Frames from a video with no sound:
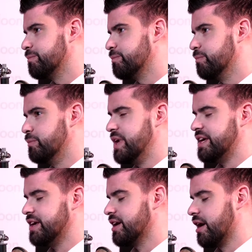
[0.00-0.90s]

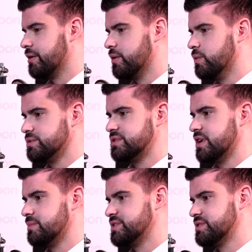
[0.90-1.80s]
making our own
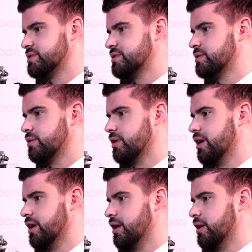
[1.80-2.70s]
steps,
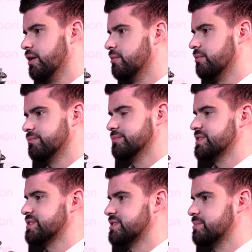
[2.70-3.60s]

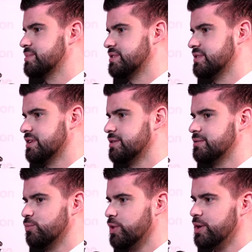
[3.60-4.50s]
steps that
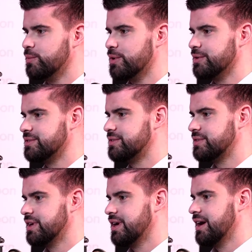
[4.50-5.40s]
we want,
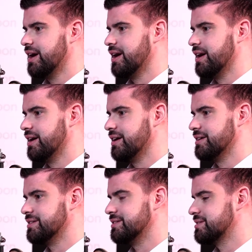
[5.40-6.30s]

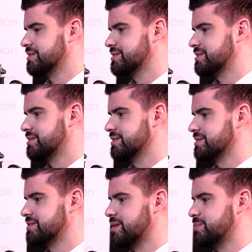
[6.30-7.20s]
and
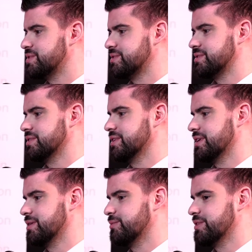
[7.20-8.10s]
steps
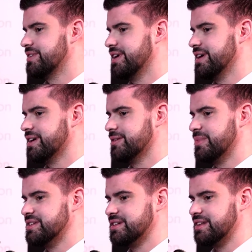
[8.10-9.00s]
were taken
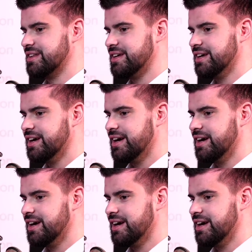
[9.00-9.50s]
basically